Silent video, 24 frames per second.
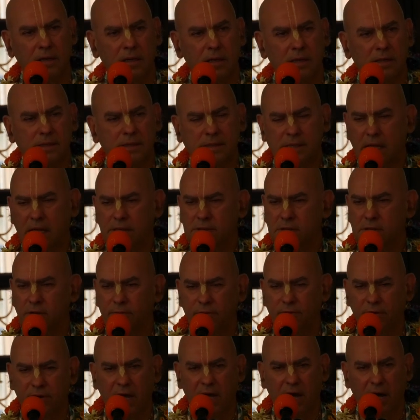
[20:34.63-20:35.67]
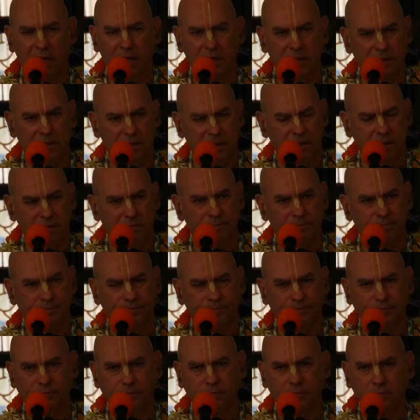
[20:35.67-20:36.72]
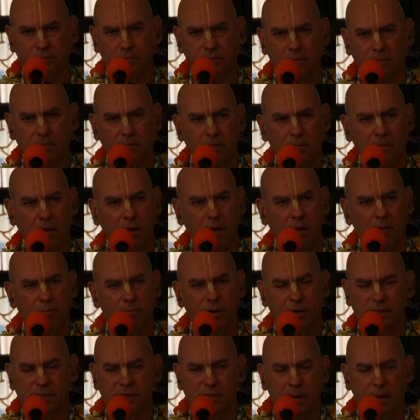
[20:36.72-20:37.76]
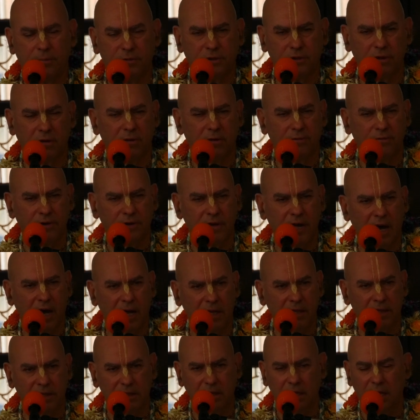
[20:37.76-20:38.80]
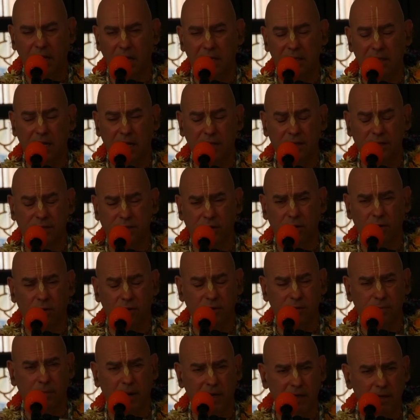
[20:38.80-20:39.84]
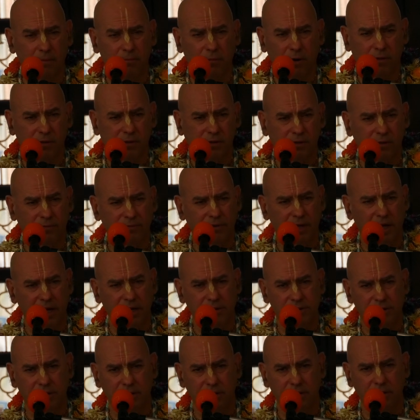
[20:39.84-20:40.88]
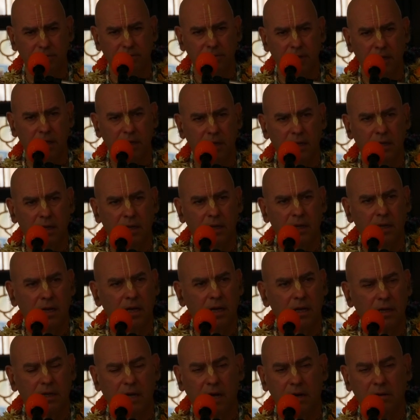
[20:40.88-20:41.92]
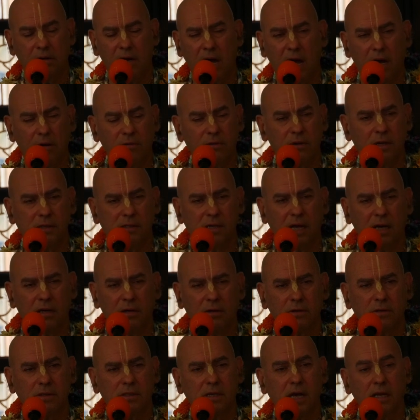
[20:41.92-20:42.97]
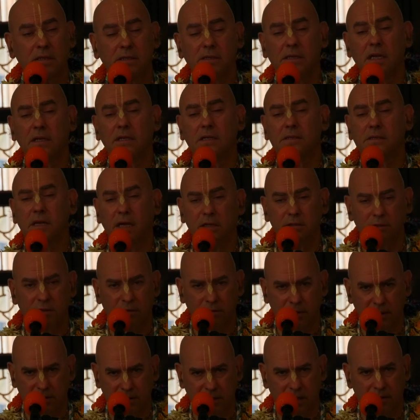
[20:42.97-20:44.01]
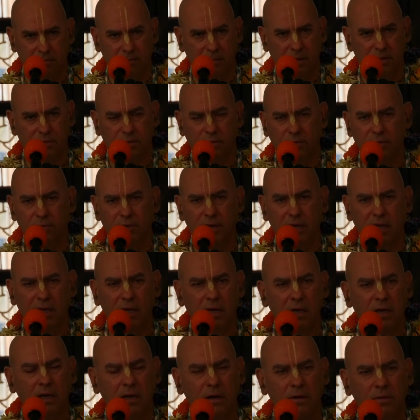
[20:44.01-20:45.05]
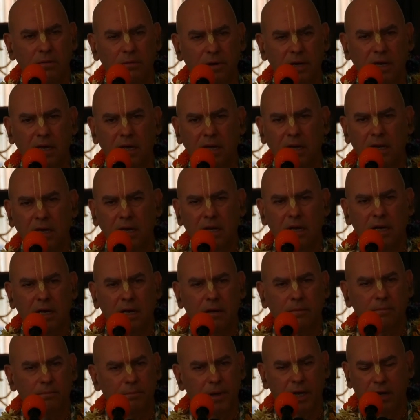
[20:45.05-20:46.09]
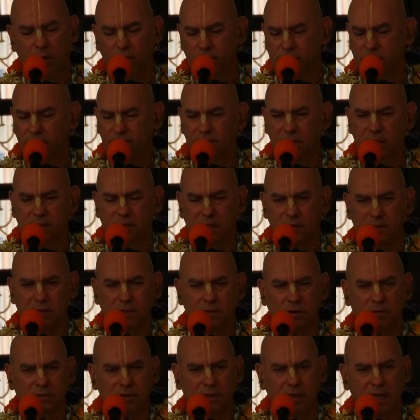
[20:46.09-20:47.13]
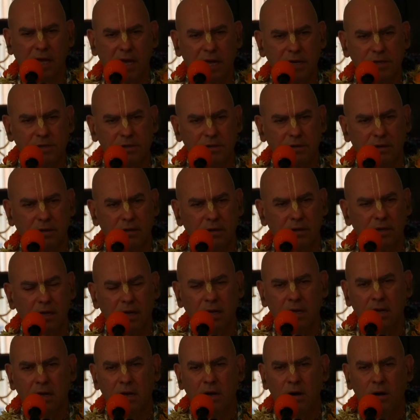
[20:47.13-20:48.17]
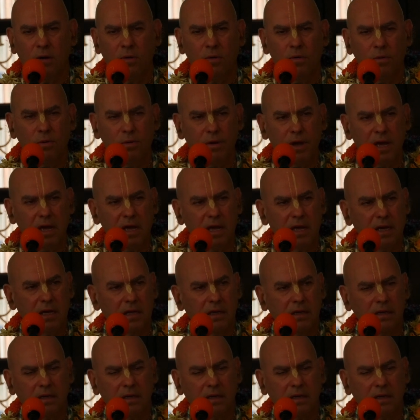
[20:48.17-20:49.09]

sense of reality, perception of reality, and that is caused by the modes of nature. Karanaguna sangosyat sadasat joni jammas. We, because of this association, we